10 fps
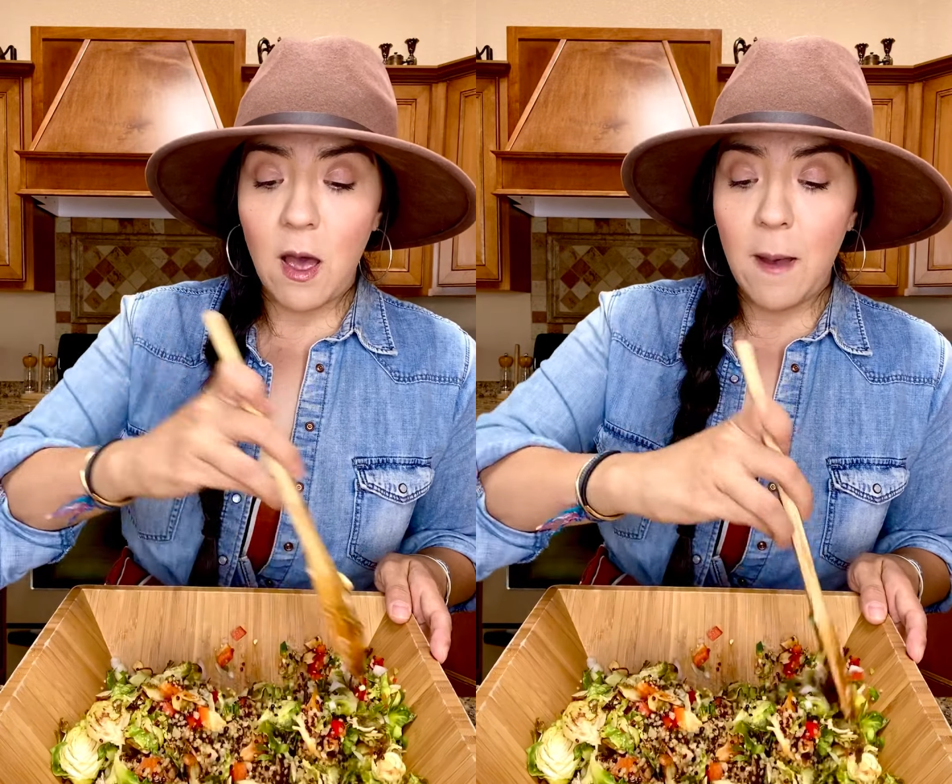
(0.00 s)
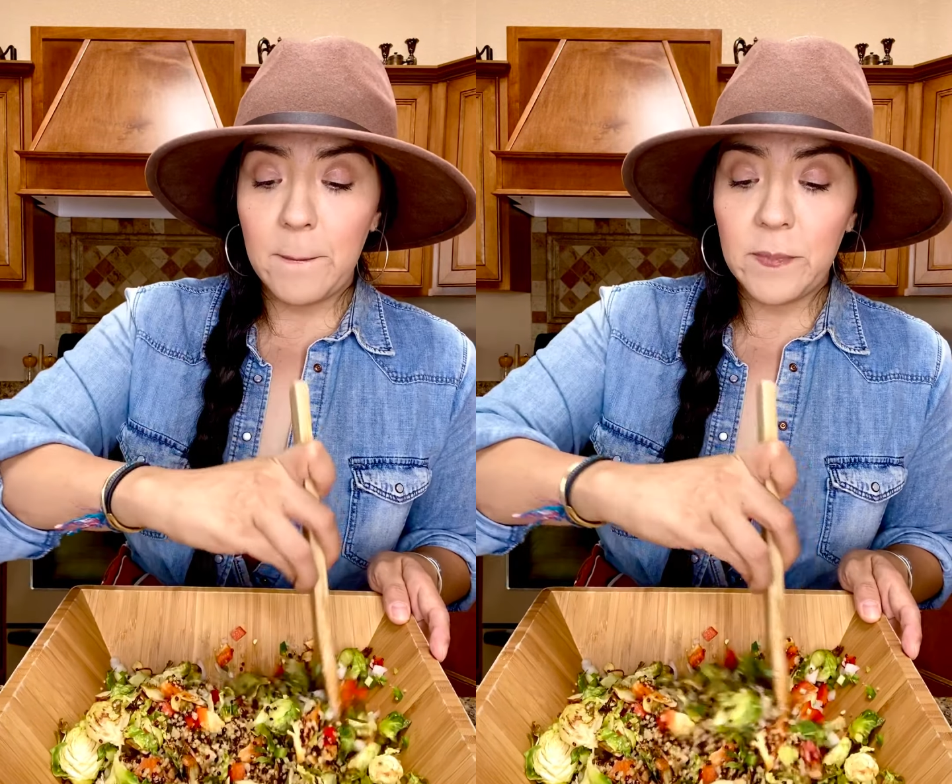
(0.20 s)

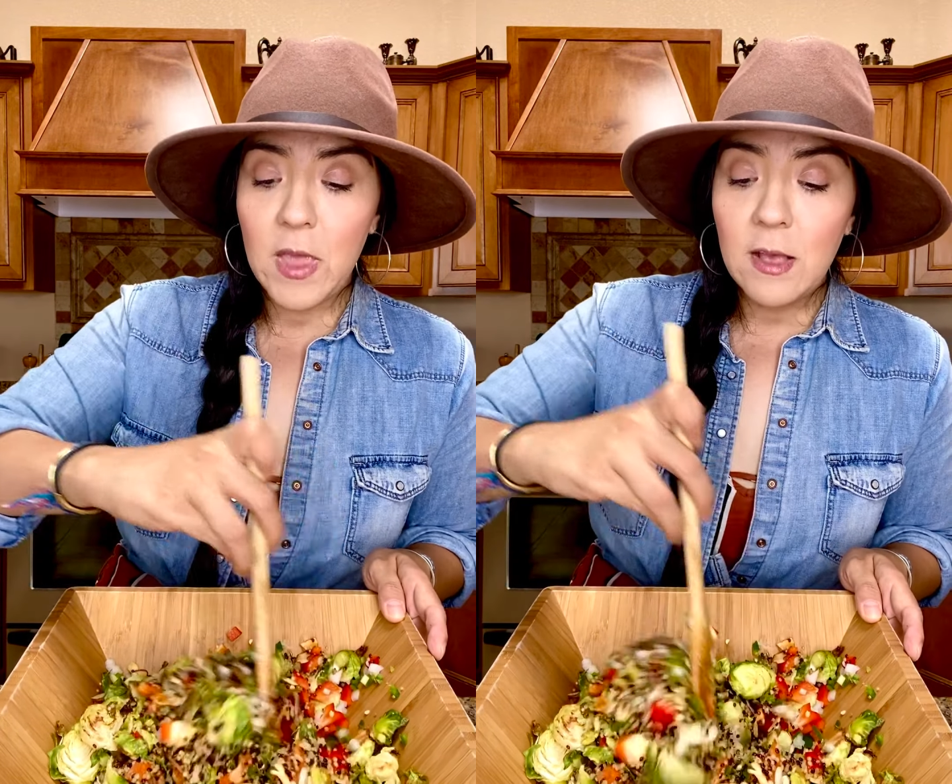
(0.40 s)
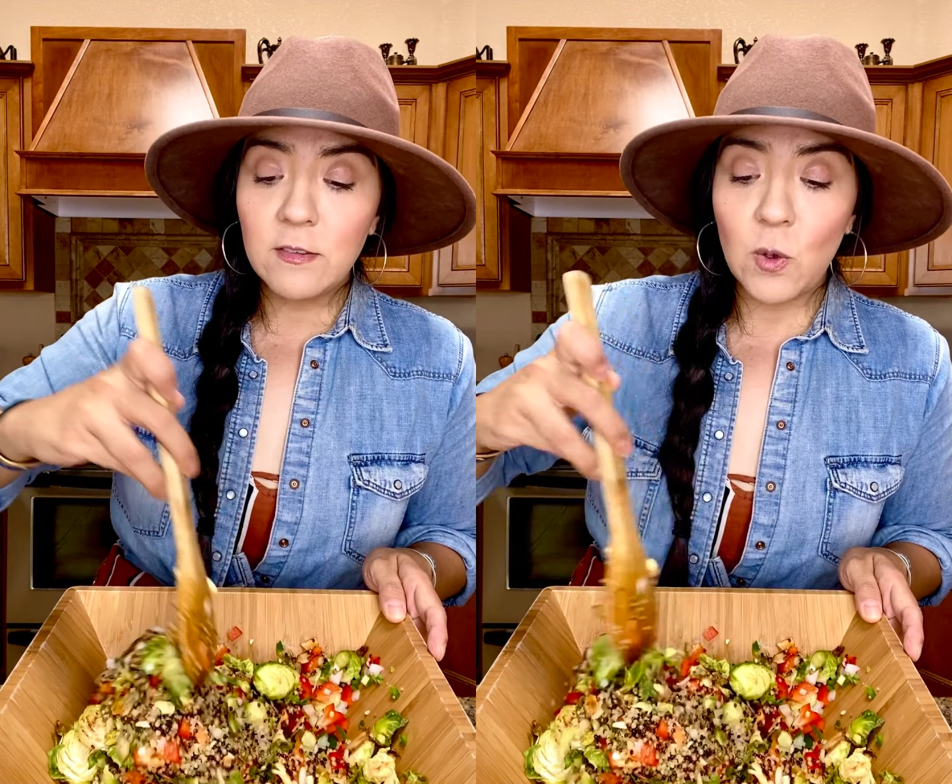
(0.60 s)
Um,
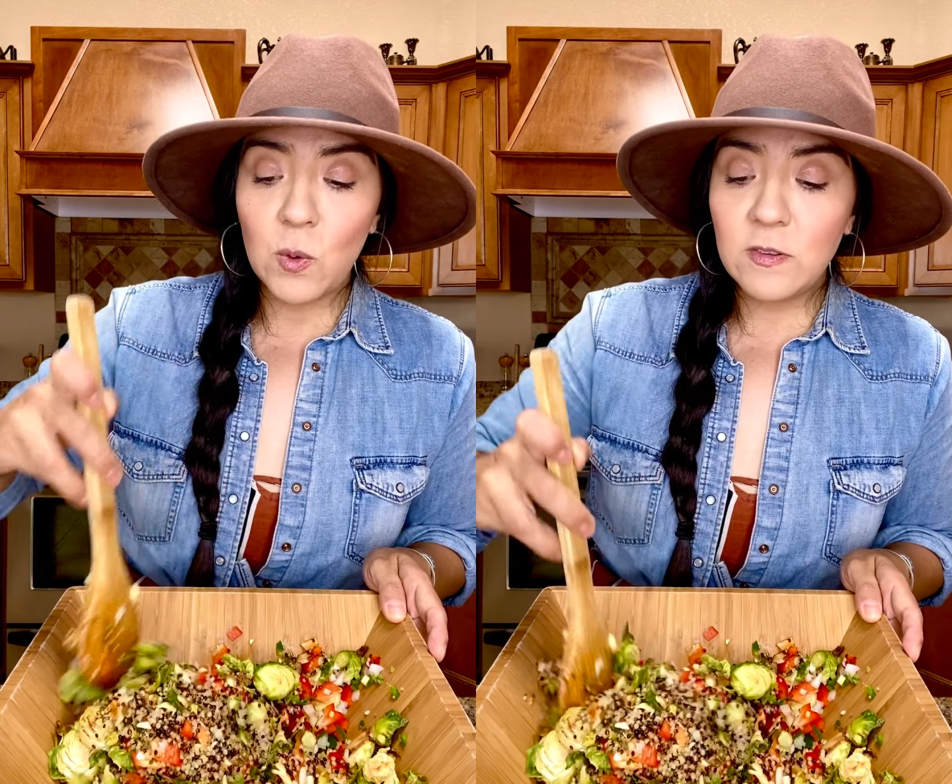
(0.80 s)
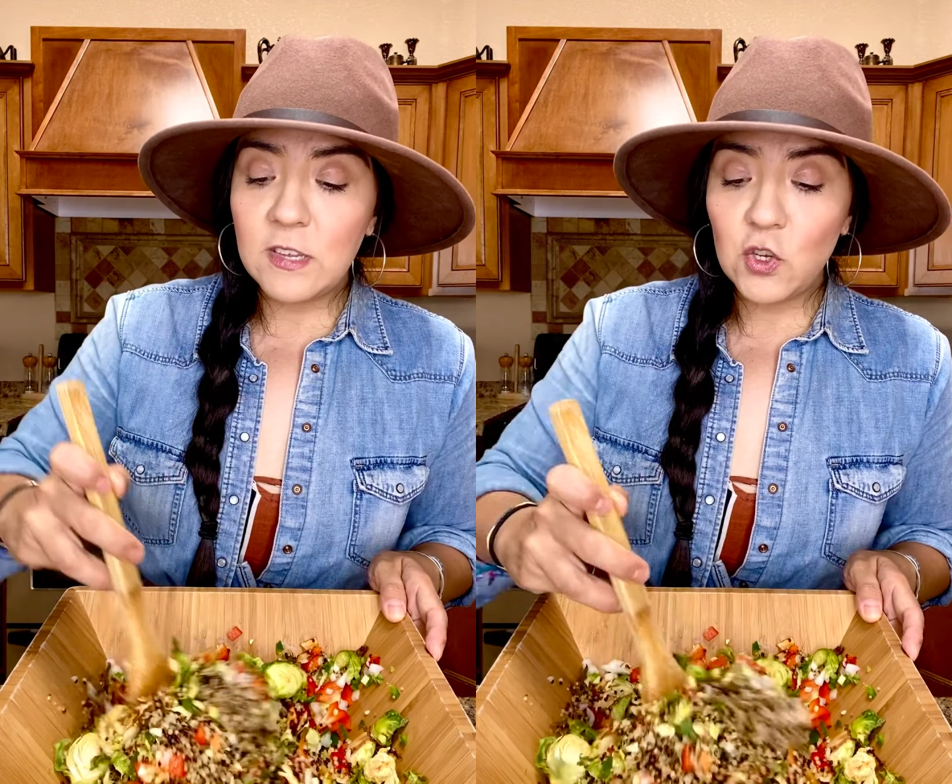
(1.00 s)

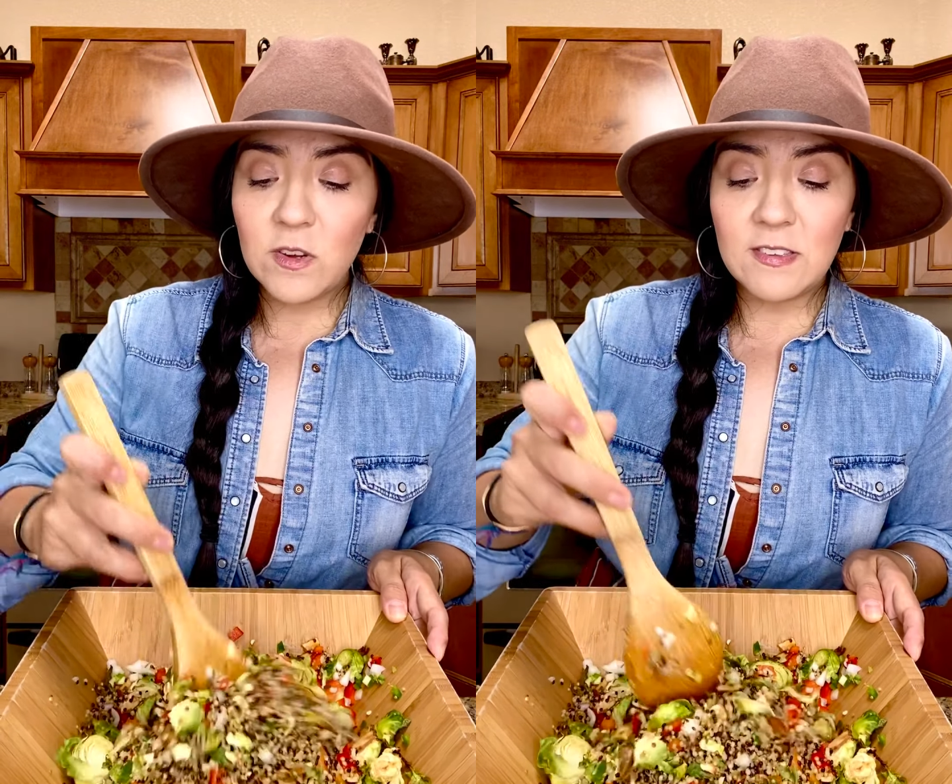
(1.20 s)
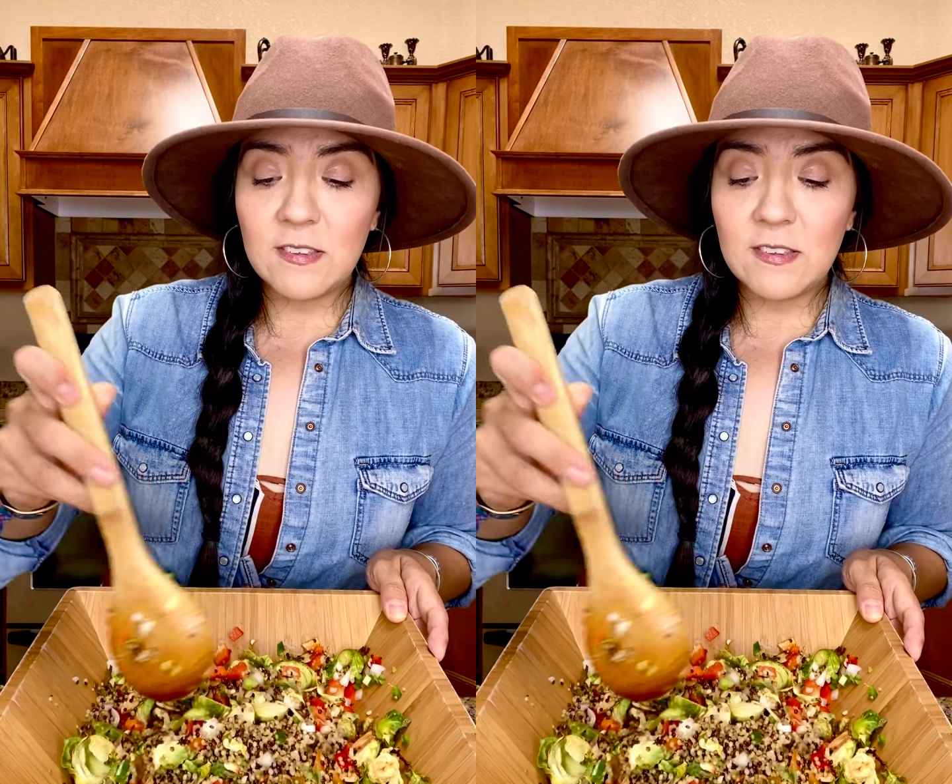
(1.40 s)
so citrus